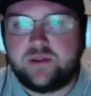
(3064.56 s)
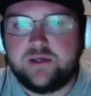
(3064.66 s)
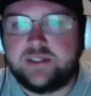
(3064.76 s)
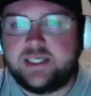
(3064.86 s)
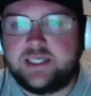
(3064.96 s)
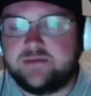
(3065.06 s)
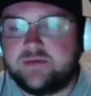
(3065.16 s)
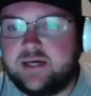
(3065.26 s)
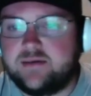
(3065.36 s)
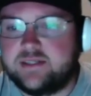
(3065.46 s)
13th
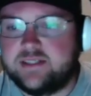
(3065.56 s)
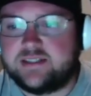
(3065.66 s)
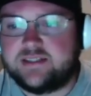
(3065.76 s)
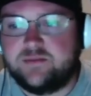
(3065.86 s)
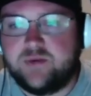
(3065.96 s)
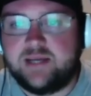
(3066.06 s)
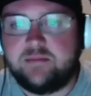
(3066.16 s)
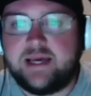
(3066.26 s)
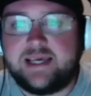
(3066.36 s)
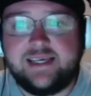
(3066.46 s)
round, because running
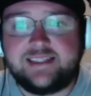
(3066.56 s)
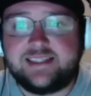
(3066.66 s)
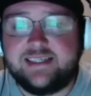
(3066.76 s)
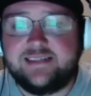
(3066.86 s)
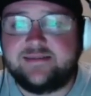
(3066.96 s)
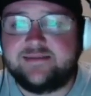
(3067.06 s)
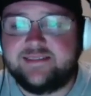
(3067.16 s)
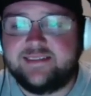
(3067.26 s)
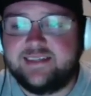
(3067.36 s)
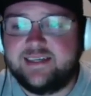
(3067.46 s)
back gets
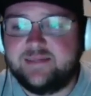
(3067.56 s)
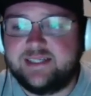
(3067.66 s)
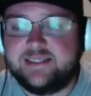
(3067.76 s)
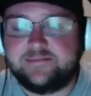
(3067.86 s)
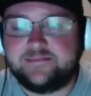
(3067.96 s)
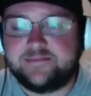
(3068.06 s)
thin. I mean,